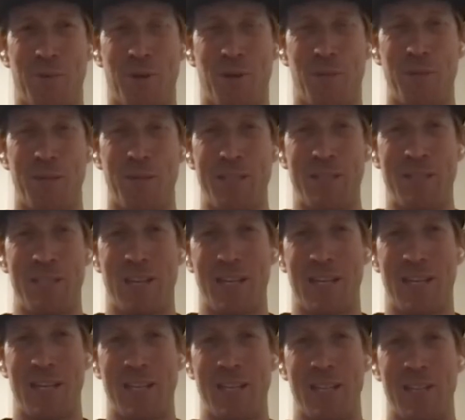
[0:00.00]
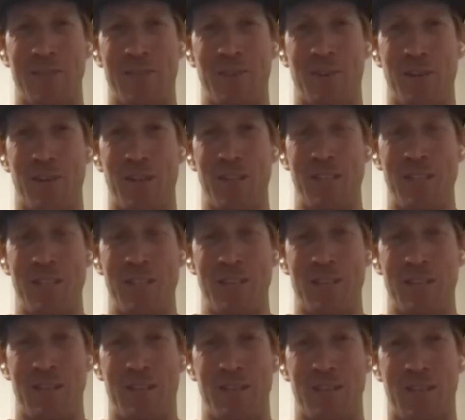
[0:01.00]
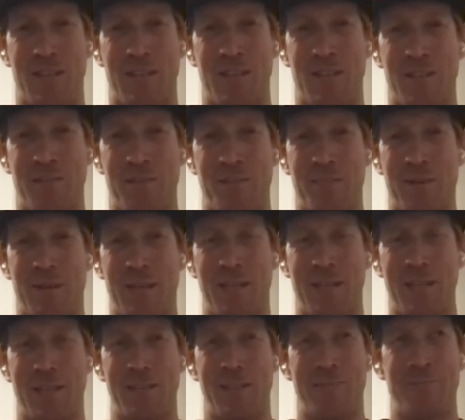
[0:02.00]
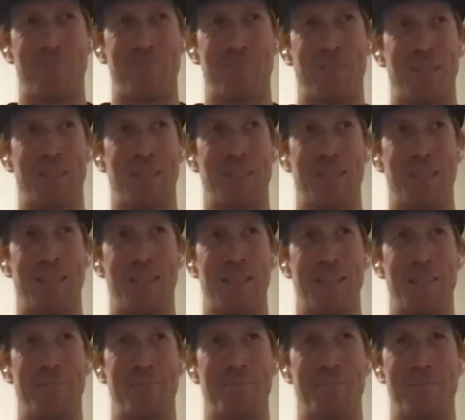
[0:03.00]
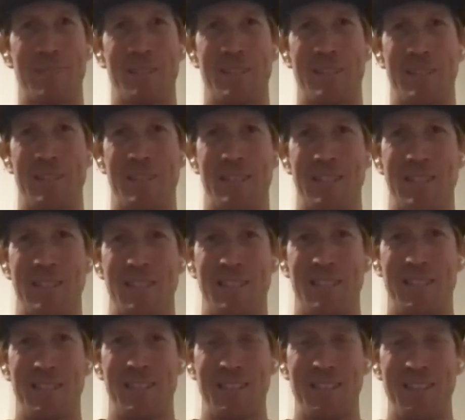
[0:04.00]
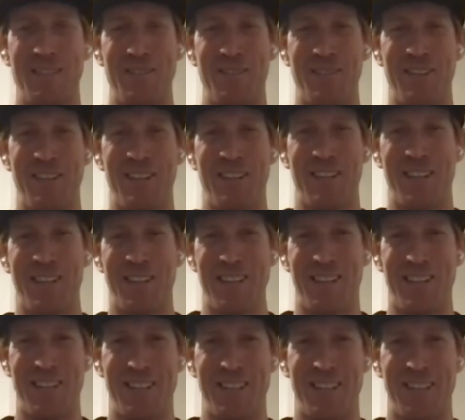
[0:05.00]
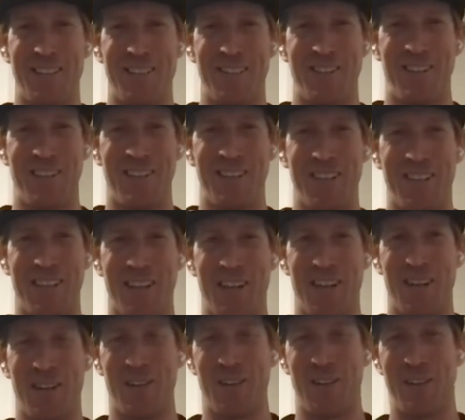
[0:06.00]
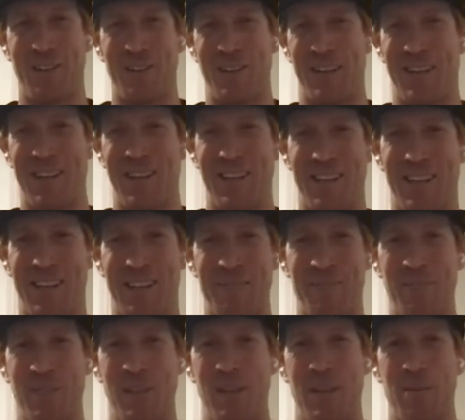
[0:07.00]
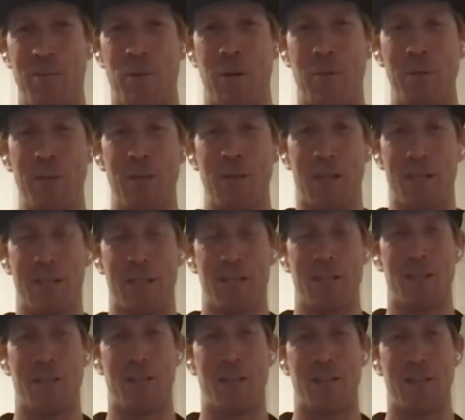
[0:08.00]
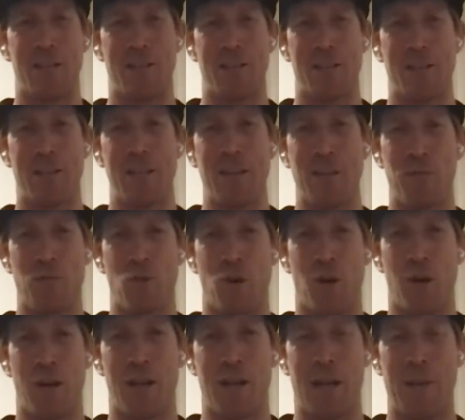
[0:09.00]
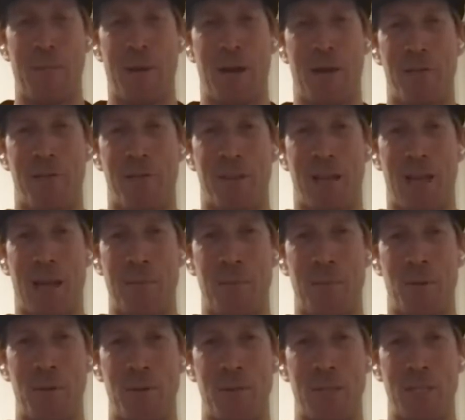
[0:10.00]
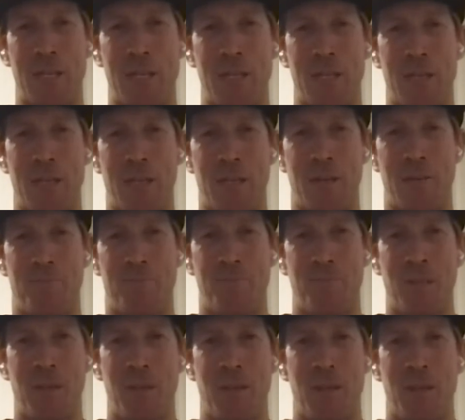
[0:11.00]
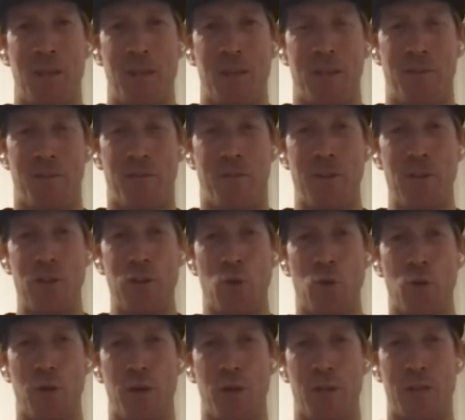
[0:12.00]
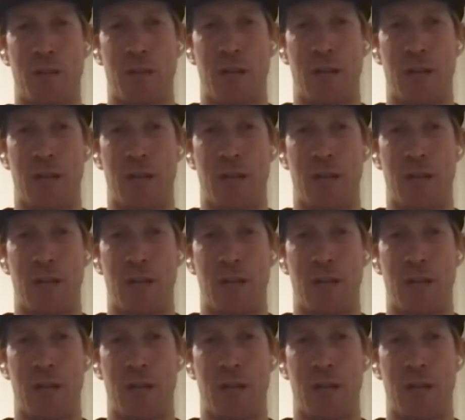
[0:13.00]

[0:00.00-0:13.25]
probably suck in is very easy to make a. I don't really know. Probably like to get right lap after lap. I'd say the fish hook at